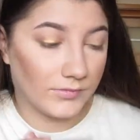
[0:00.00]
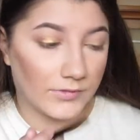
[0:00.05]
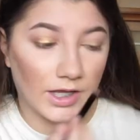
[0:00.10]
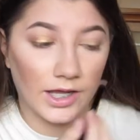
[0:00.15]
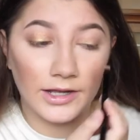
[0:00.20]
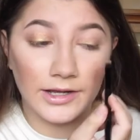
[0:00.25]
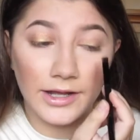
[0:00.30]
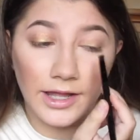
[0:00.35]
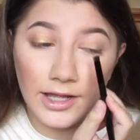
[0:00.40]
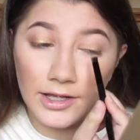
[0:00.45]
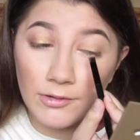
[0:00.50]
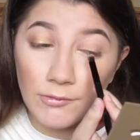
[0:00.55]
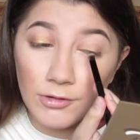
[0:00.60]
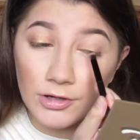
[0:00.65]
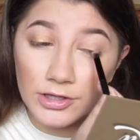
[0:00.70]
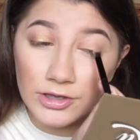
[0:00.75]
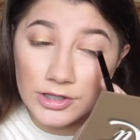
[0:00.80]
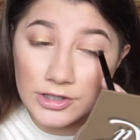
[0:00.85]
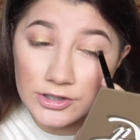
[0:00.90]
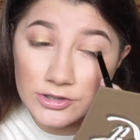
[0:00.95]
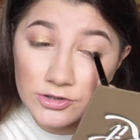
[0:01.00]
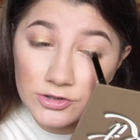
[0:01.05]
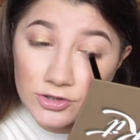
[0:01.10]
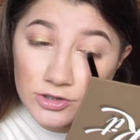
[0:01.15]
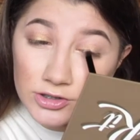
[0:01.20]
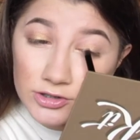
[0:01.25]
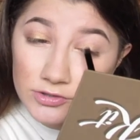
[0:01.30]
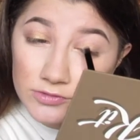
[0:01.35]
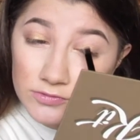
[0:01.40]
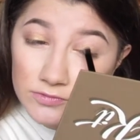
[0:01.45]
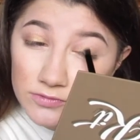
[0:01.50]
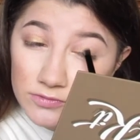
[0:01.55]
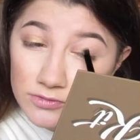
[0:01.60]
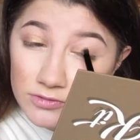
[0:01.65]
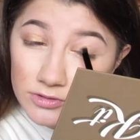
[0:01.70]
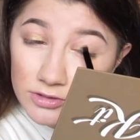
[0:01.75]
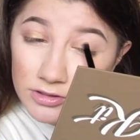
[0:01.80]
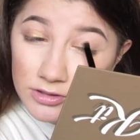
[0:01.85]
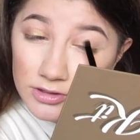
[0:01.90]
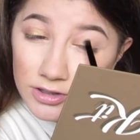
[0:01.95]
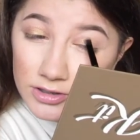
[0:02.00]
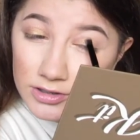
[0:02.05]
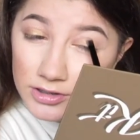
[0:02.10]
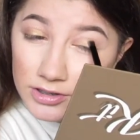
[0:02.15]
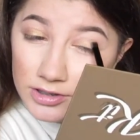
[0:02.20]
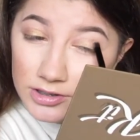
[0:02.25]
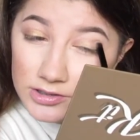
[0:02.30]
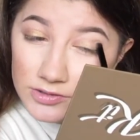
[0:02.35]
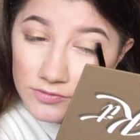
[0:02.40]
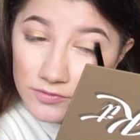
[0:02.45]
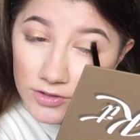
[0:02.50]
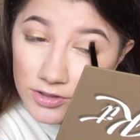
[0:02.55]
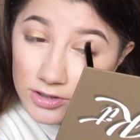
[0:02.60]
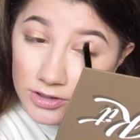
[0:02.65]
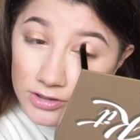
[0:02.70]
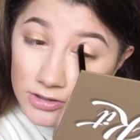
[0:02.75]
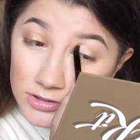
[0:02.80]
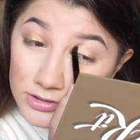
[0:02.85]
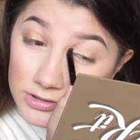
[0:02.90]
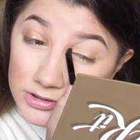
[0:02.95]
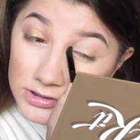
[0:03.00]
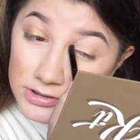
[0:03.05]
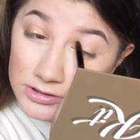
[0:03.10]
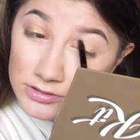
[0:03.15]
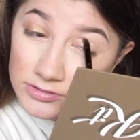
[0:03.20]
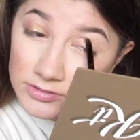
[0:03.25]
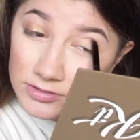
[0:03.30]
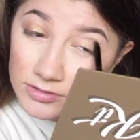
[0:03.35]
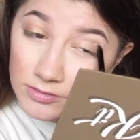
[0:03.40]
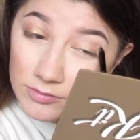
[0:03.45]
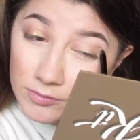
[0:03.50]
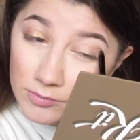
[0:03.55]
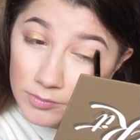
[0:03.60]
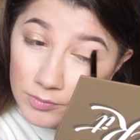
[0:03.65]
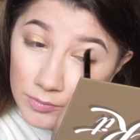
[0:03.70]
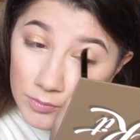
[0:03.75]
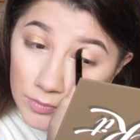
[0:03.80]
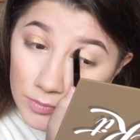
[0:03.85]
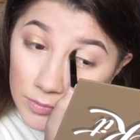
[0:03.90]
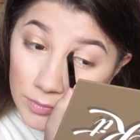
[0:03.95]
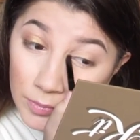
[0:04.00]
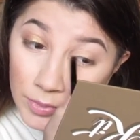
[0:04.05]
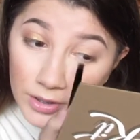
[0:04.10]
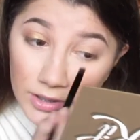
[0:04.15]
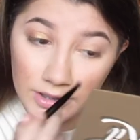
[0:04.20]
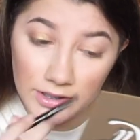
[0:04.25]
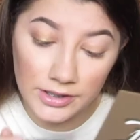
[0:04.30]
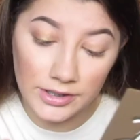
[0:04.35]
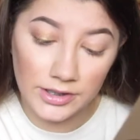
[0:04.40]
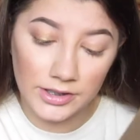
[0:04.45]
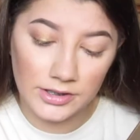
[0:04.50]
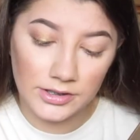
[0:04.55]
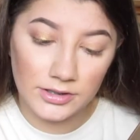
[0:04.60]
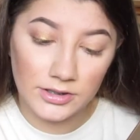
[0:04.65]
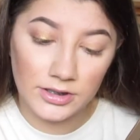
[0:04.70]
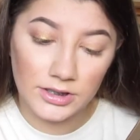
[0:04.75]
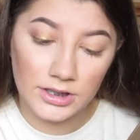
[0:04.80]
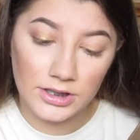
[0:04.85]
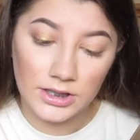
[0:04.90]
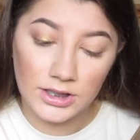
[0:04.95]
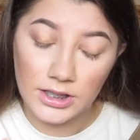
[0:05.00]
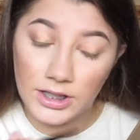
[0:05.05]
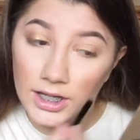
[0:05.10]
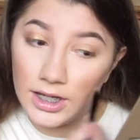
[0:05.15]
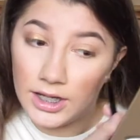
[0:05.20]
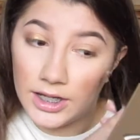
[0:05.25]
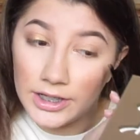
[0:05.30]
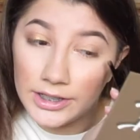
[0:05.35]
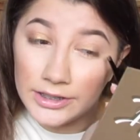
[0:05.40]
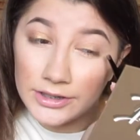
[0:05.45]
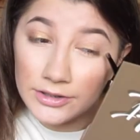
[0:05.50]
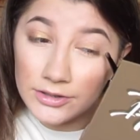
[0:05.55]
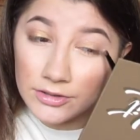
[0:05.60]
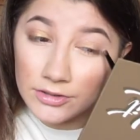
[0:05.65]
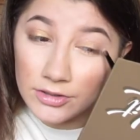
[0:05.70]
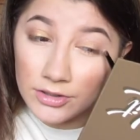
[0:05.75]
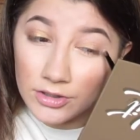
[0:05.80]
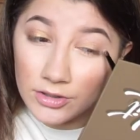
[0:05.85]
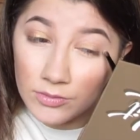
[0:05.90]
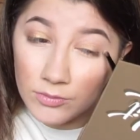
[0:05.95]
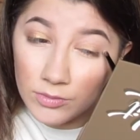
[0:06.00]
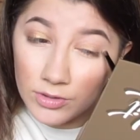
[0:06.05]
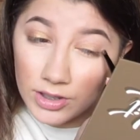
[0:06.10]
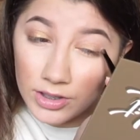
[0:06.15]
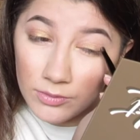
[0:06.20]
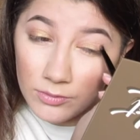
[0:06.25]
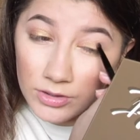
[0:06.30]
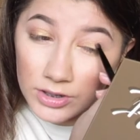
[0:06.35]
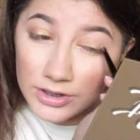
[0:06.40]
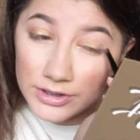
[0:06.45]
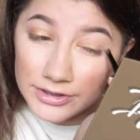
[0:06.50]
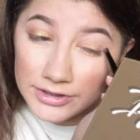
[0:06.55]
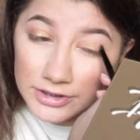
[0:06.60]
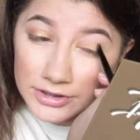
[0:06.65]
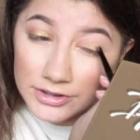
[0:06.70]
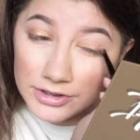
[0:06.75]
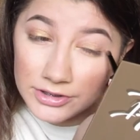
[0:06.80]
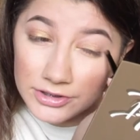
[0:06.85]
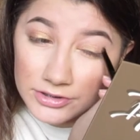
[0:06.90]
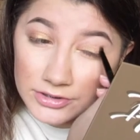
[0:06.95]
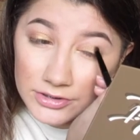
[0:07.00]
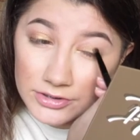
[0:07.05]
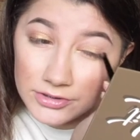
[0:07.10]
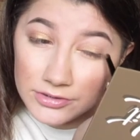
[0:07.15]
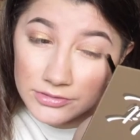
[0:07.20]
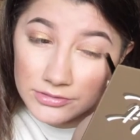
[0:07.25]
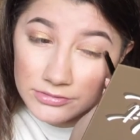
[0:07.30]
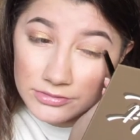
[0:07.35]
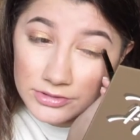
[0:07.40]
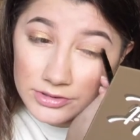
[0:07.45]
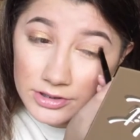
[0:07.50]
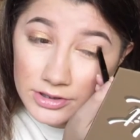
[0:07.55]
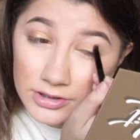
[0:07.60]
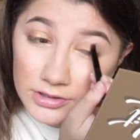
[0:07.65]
And I really should have done this first, but I didn't know what I wanted to do, so